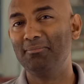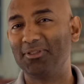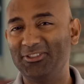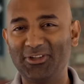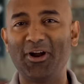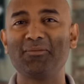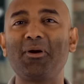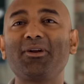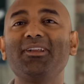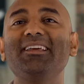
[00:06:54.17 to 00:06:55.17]
But the stock
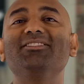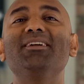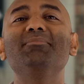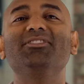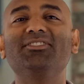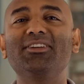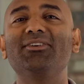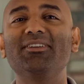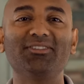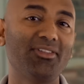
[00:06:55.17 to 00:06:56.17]
market is a
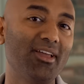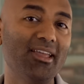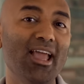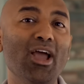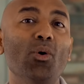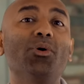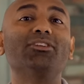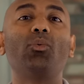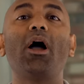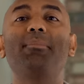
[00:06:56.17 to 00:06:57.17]
mysterious thing, which
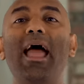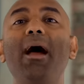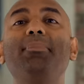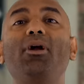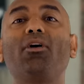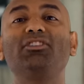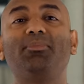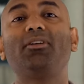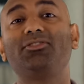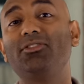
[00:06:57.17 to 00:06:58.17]
is why I'm happy our
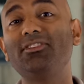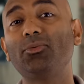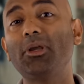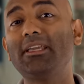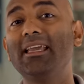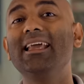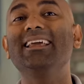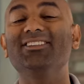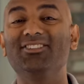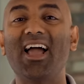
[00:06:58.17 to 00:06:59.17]
sponsor this week
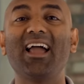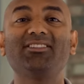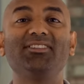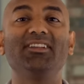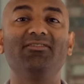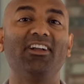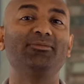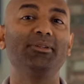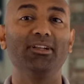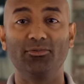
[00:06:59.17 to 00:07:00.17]
is Zacks
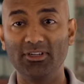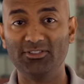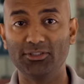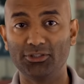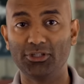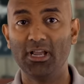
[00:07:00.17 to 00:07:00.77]
Investment and Research.